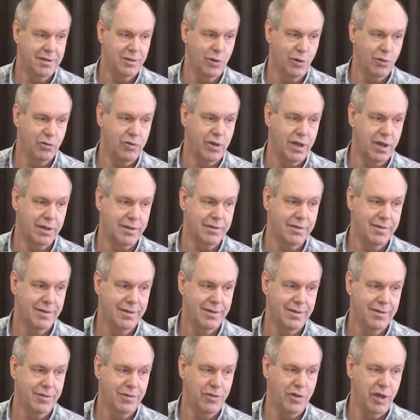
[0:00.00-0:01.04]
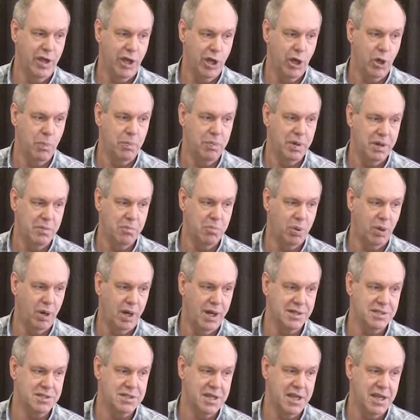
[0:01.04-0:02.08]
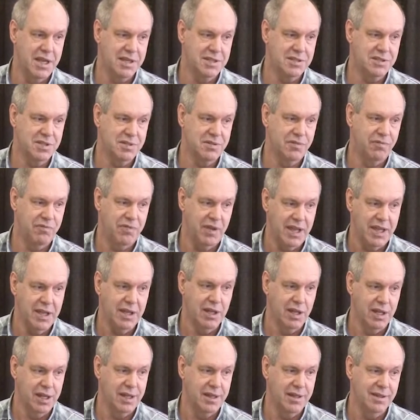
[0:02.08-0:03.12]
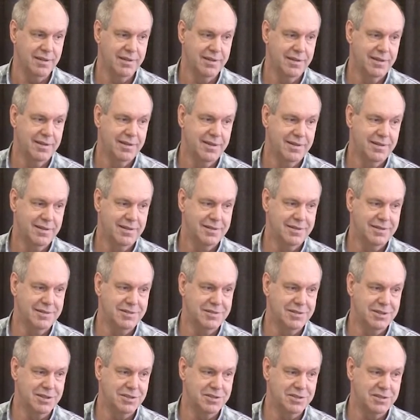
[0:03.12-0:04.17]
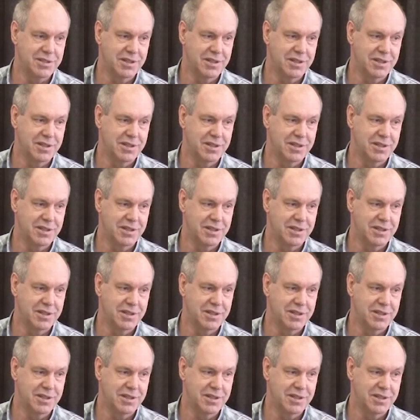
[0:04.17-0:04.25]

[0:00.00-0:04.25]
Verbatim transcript: it's like the helping process failing just